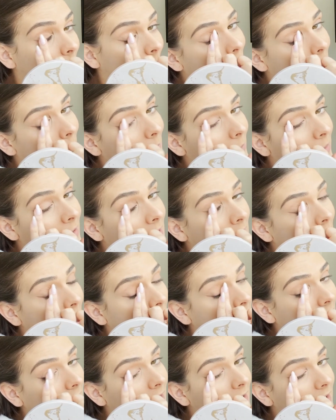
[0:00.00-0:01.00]
But
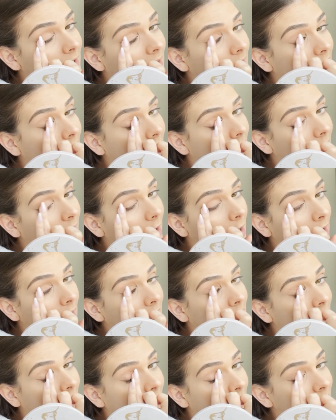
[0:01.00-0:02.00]
yeah, I
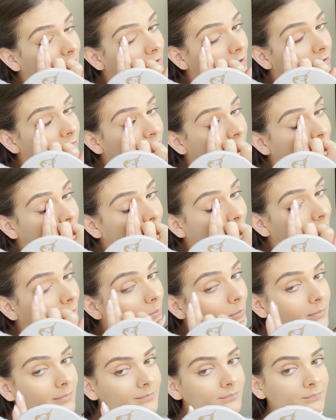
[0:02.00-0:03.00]
can
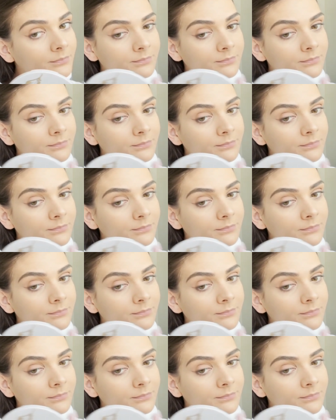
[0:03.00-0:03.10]
confirm,